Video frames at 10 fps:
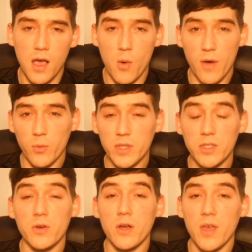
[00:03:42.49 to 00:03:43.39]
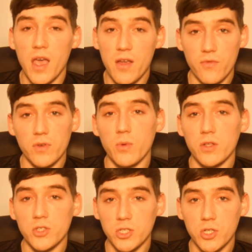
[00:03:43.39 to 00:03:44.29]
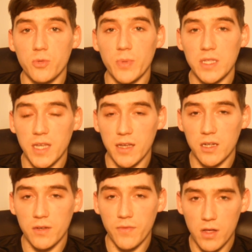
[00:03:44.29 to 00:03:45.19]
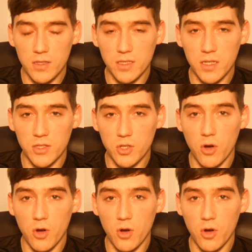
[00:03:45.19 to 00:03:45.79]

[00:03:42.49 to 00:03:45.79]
However, we do know that everyone should be taking advantage